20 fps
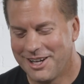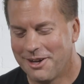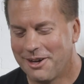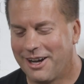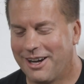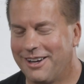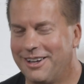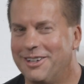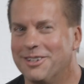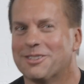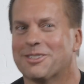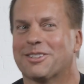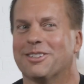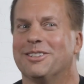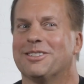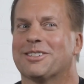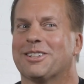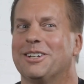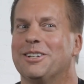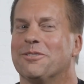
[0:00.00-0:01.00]

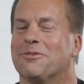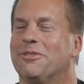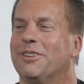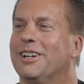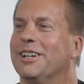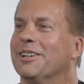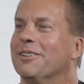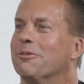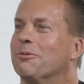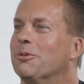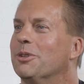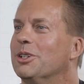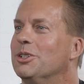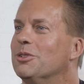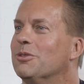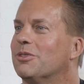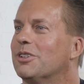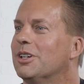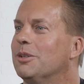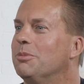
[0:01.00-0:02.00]
It's kind of fun when
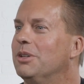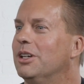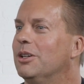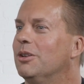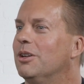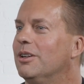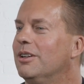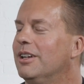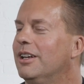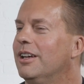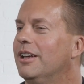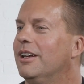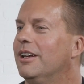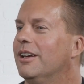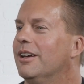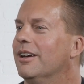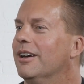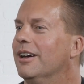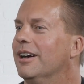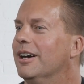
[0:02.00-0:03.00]
you've come in
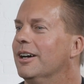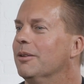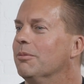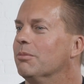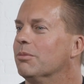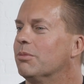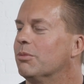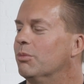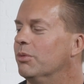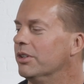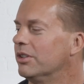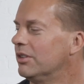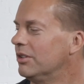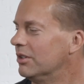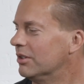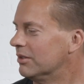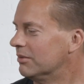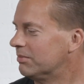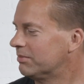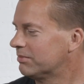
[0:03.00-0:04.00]
with
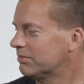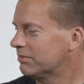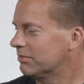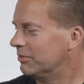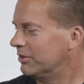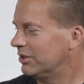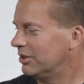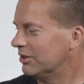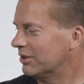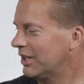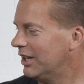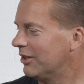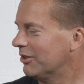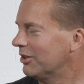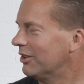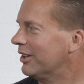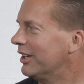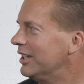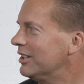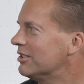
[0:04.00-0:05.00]
your
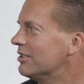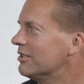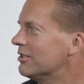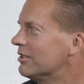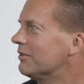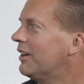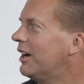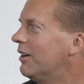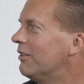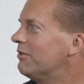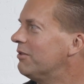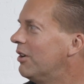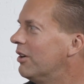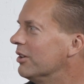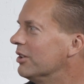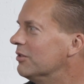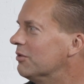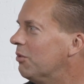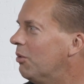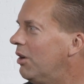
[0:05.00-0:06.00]
calculations of how far
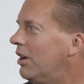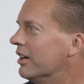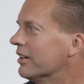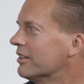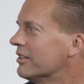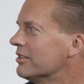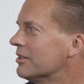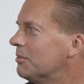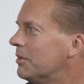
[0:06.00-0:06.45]
you've walked. Because I